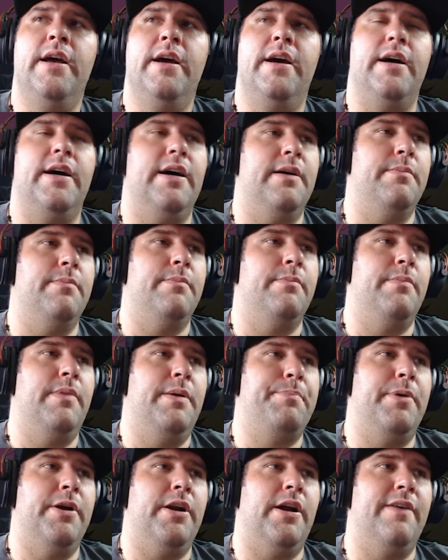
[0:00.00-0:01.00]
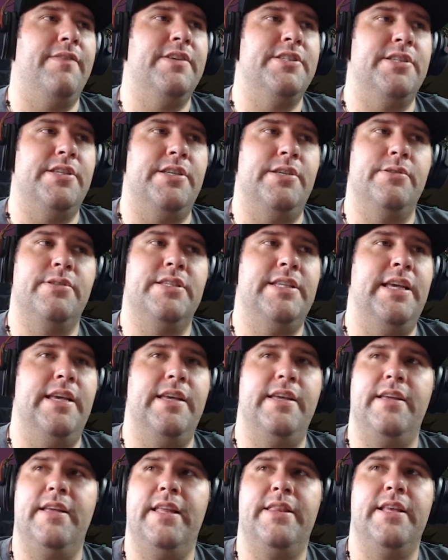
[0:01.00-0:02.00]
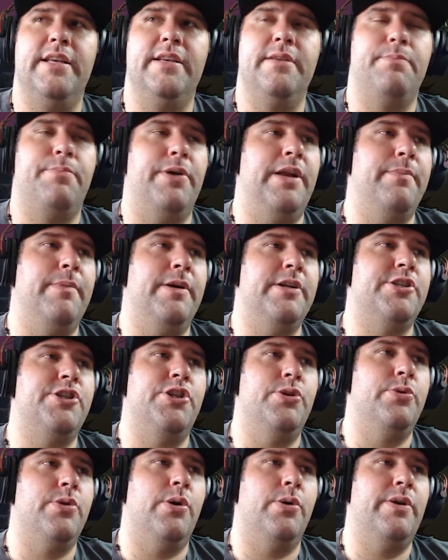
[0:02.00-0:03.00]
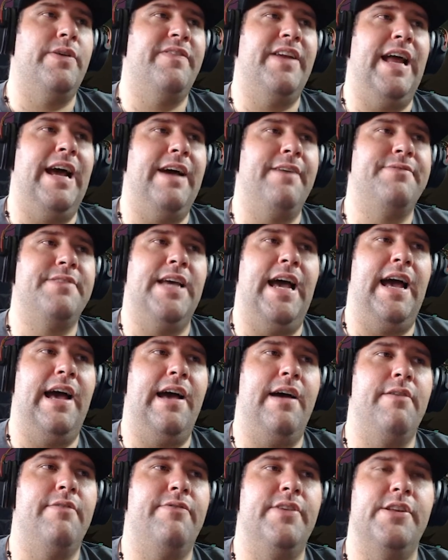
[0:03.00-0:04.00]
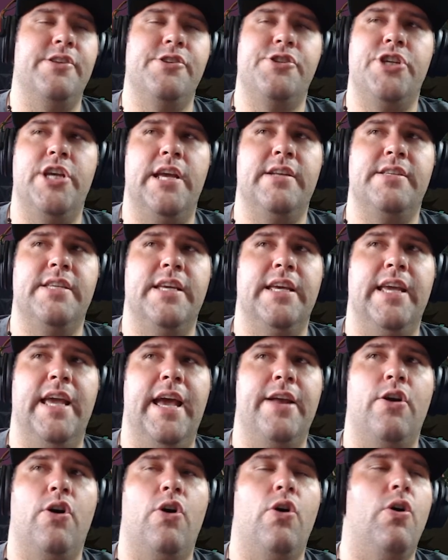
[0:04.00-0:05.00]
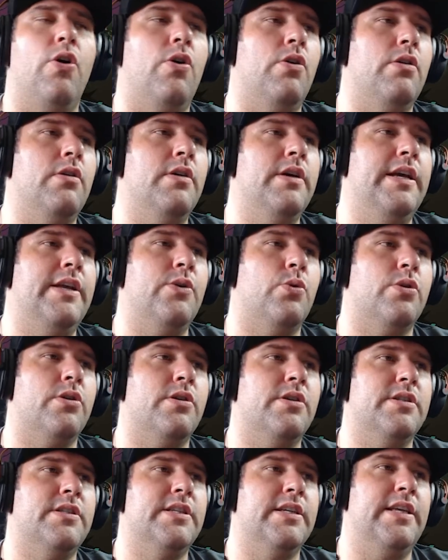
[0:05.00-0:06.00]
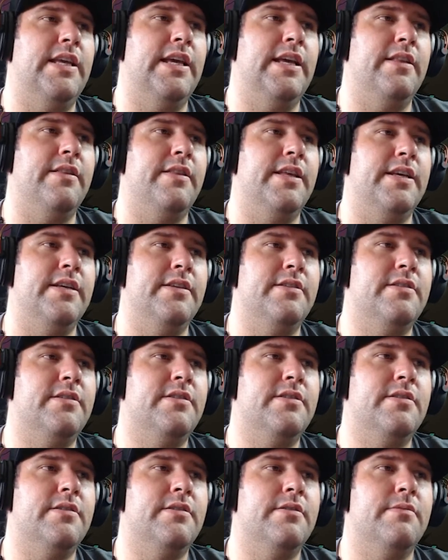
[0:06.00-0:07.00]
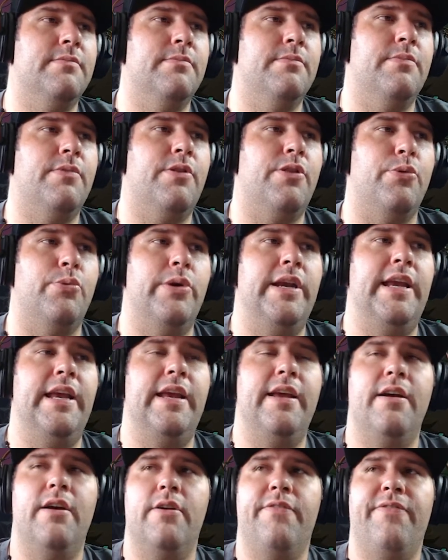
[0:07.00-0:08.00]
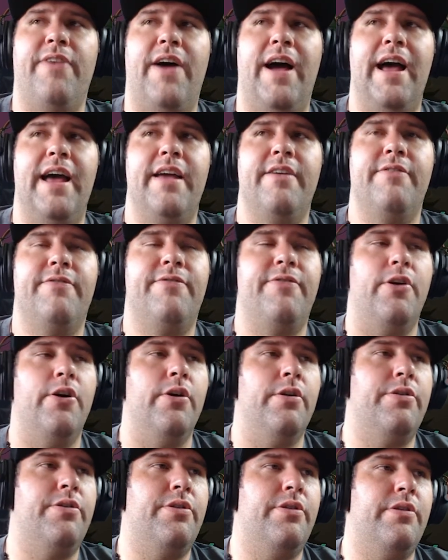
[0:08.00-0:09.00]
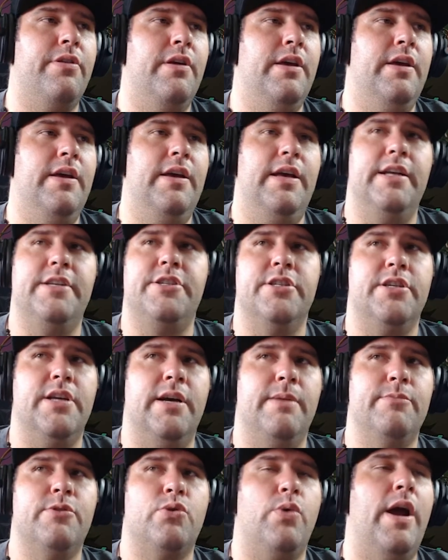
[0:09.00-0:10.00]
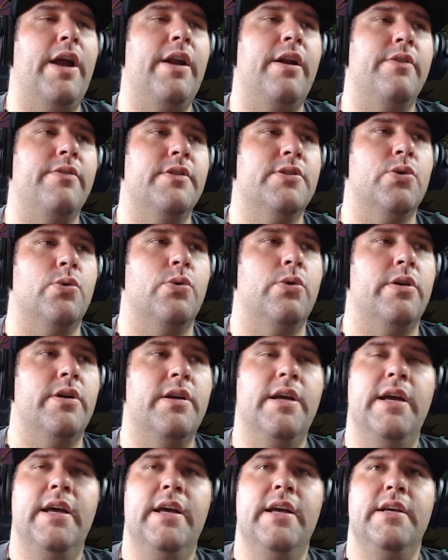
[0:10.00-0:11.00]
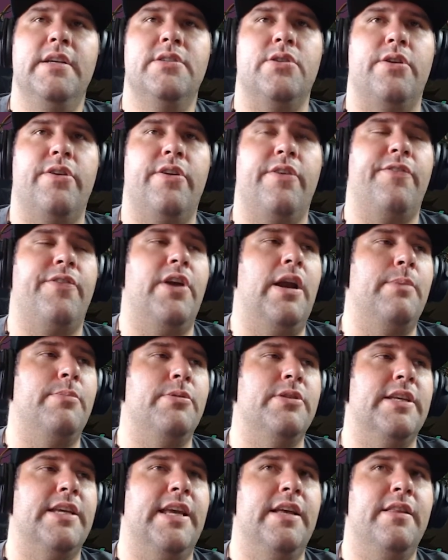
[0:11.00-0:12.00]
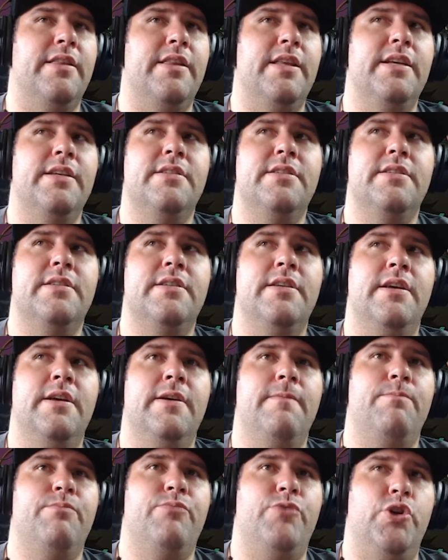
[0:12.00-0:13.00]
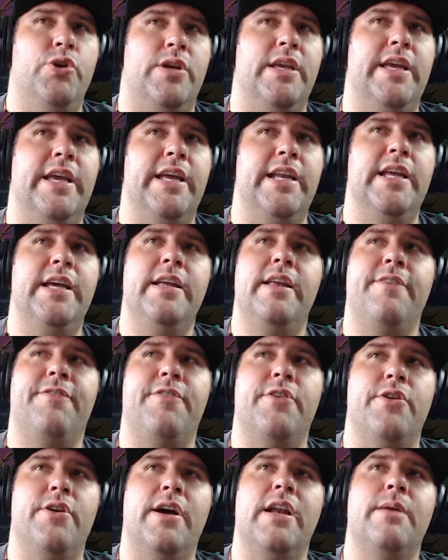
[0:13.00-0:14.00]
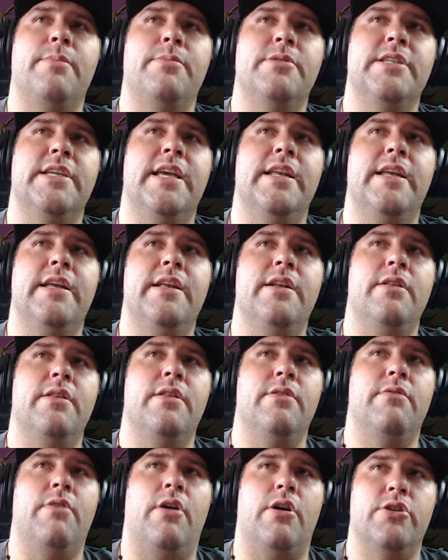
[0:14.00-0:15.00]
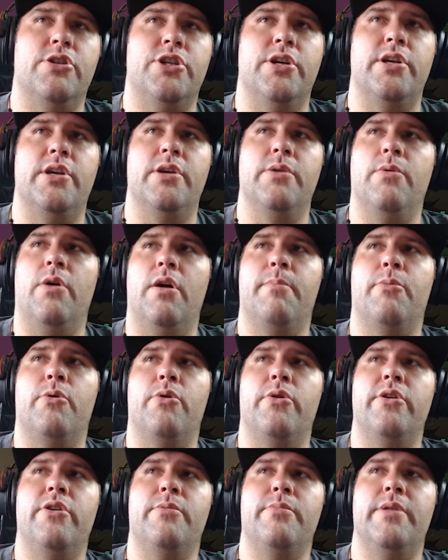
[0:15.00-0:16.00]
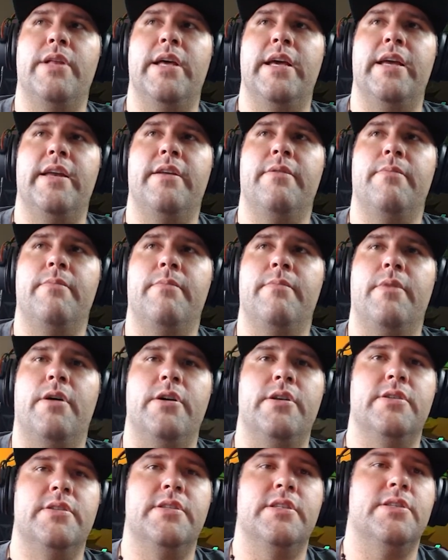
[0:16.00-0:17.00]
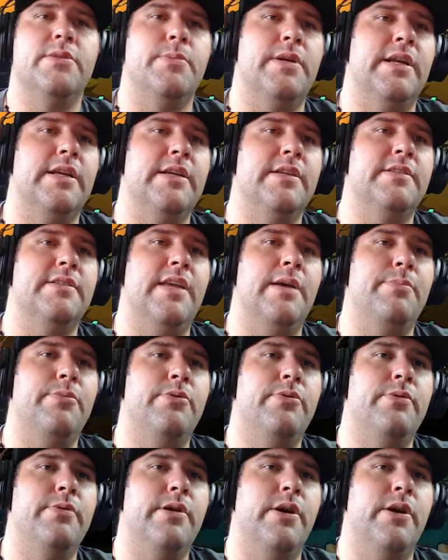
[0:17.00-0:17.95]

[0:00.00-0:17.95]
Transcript: But obviously you see that pretty much you don't even have to have enchanting at all in order to get this 3 or 5 earth. It just comes right on the sword. So if you're able to get this, you can get it. If you're not able to get it, I'll show you. Arboreal blade. I'll use this one as an example.